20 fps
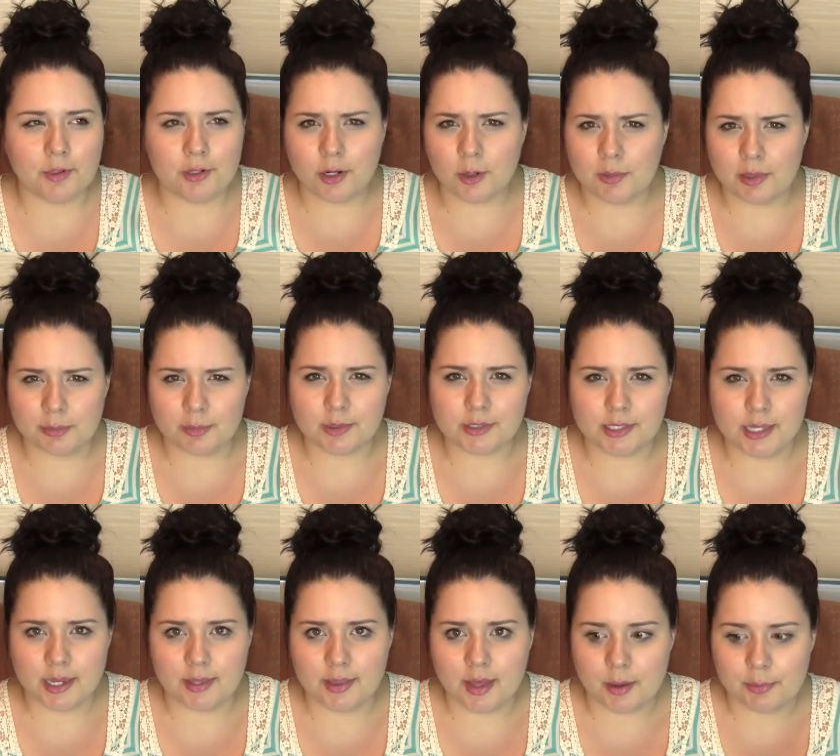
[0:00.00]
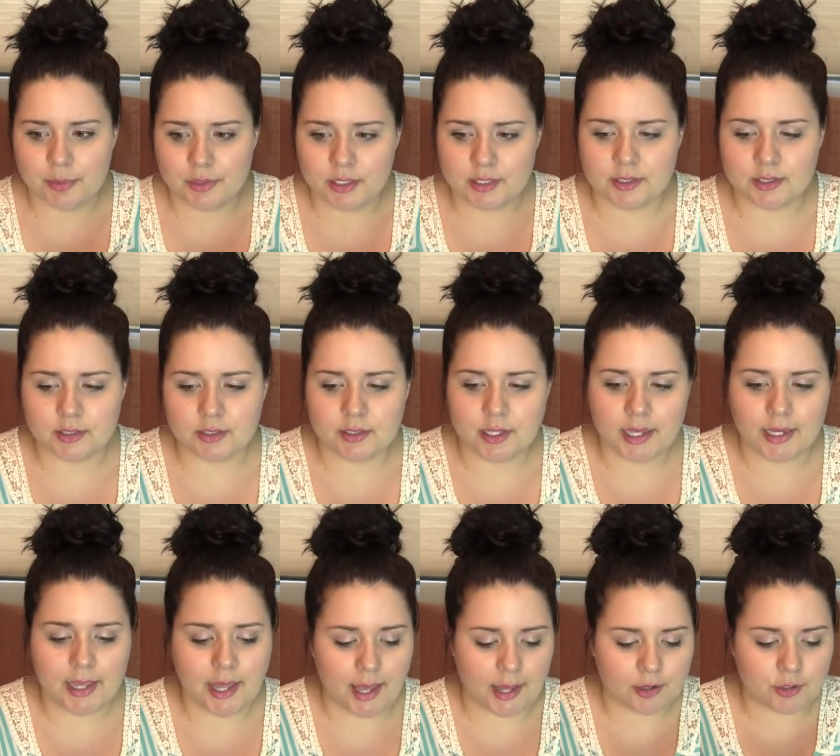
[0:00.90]
You know people say that, but this is
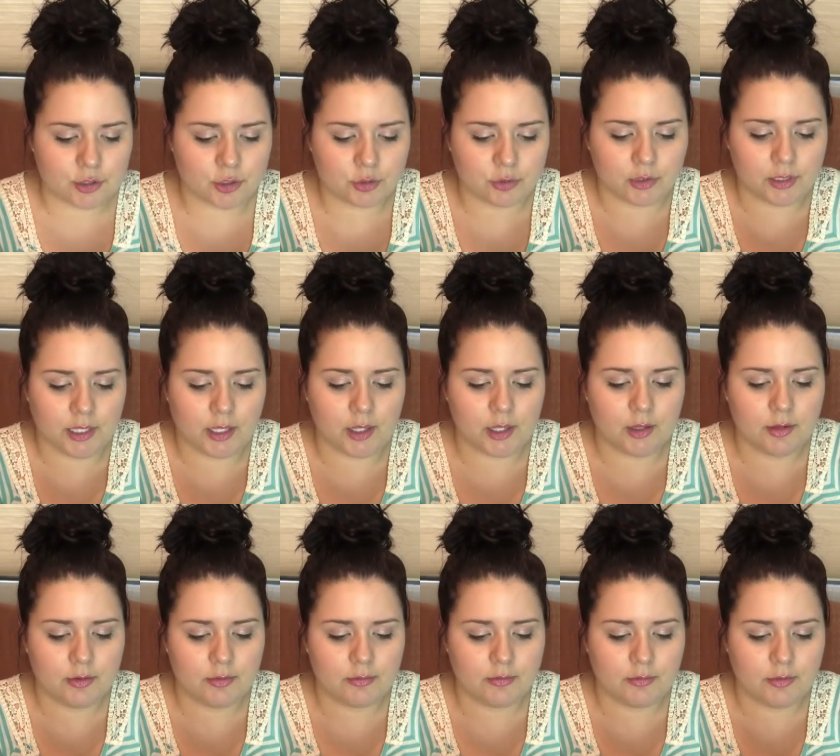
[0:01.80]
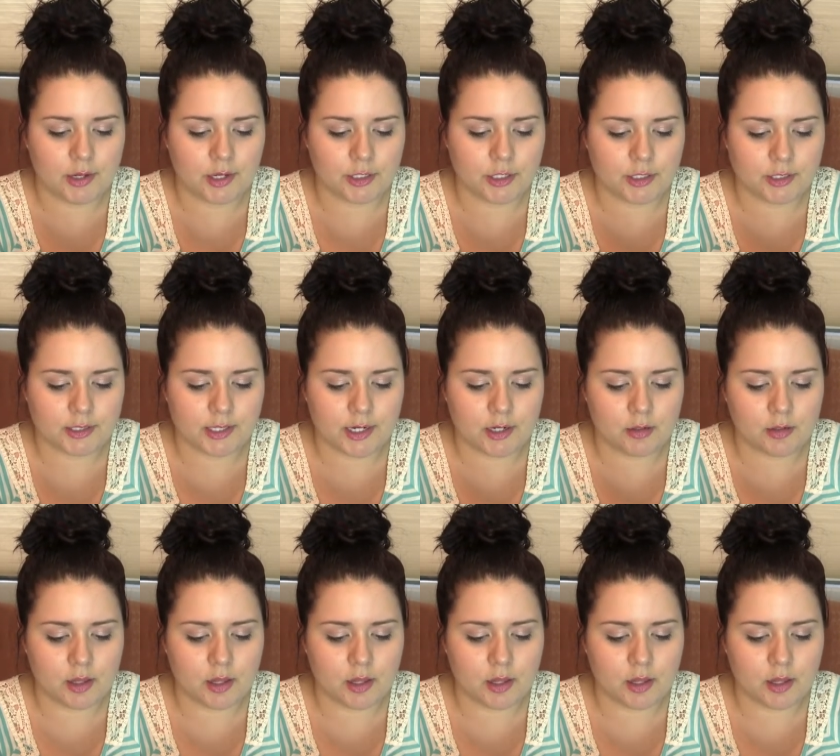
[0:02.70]
like actually I just ate a